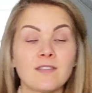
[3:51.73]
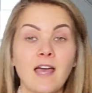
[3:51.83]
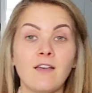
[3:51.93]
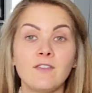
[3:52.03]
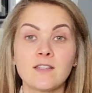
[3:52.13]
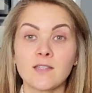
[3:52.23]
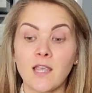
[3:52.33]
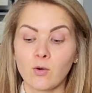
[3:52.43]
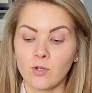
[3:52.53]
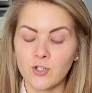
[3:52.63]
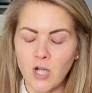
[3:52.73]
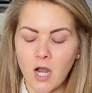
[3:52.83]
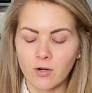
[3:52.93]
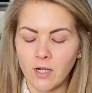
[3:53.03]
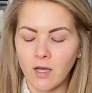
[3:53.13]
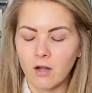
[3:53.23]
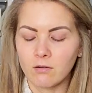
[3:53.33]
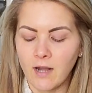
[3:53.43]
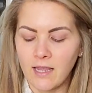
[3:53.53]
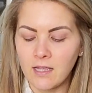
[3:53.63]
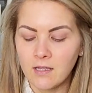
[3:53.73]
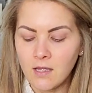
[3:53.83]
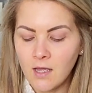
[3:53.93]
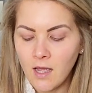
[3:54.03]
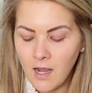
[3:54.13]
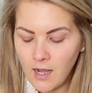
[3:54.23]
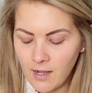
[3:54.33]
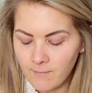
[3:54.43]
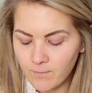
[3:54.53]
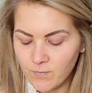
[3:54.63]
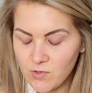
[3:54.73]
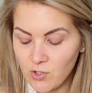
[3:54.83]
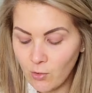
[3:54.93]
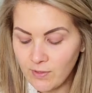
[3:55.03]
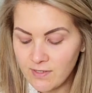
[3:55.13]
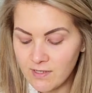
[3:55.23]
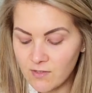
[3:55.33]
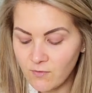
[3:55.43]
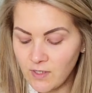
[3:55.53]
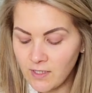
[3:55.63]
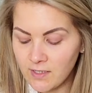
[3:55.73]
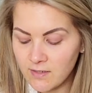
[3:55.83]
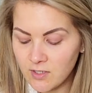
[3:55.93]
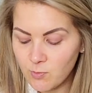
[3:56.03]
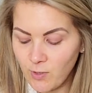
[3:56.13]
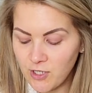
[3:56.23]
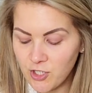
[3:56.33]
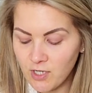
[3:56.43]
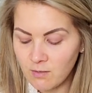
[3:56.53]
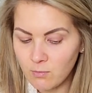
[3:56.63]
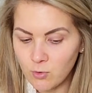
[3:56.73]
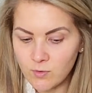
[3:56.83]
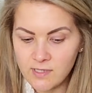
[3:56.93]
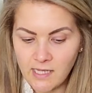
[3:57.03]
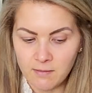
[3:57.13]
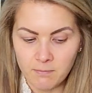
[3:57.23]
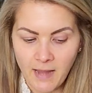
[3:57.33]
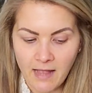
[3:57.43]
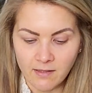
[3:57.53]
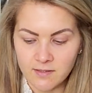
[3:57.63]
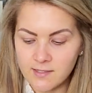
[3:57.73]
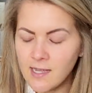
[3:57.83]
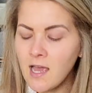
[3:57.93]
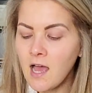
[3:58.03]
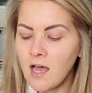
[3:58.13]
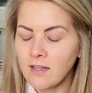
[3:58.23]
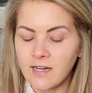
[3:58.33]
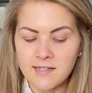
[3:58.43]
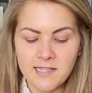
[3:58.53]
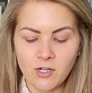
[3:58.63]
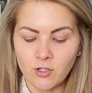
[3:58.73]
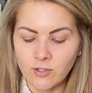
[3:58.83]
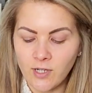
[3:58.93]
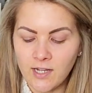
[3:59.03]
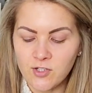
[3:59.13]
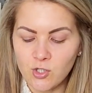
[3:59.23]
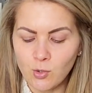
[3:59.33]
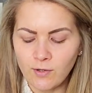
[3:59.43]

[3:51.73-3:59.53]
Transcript: heavy sacral chakra. All right. So it says feelings, expression, moods, and balance. Like I said earlier, guys, you're